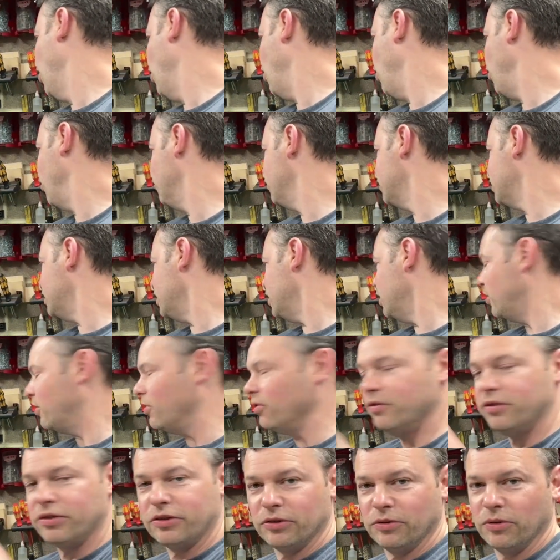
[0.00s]
obviously you
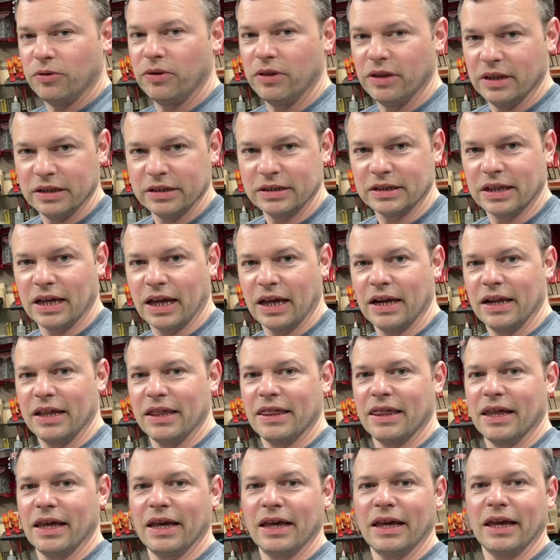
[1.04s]
go through all this kind of
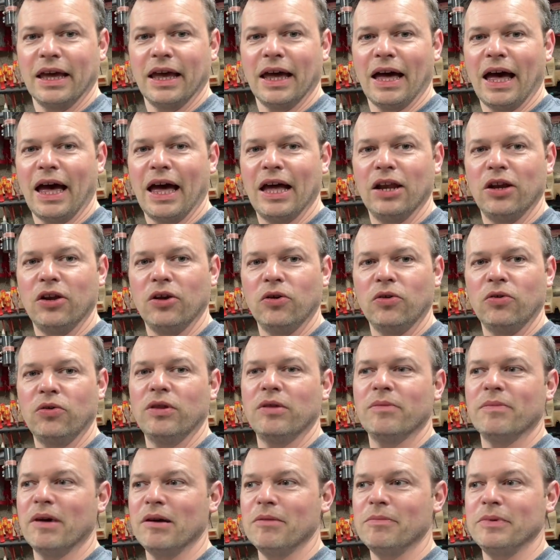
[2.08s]
thing. I know
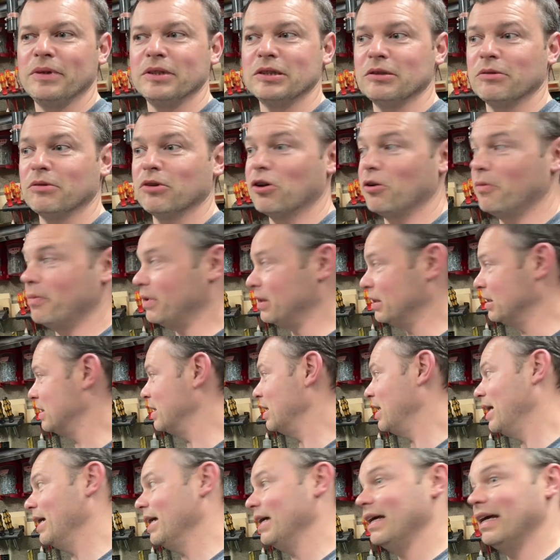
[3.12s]
there might be some comments
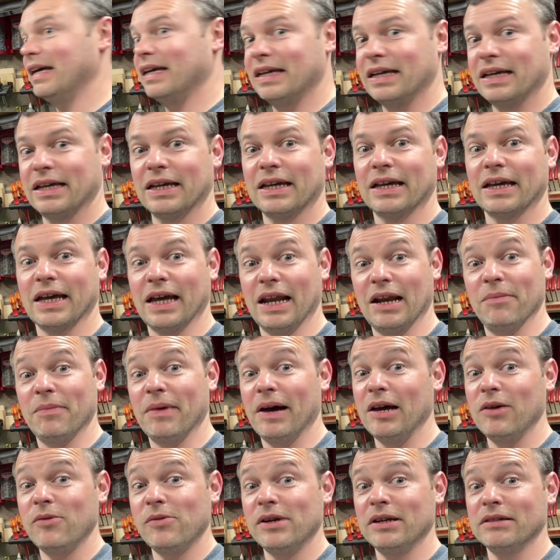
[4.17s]
like, can I
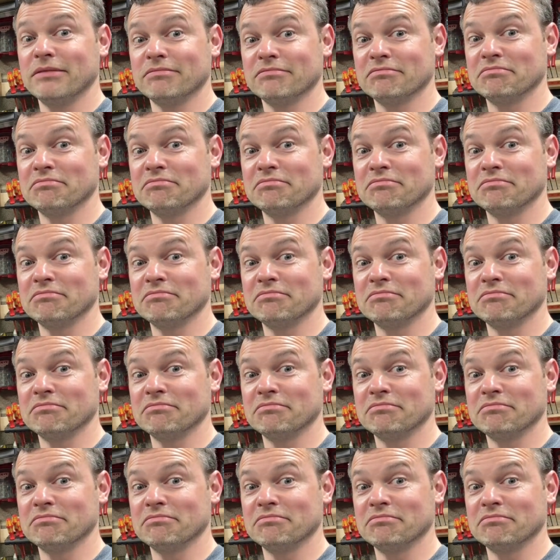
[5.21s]
buy one?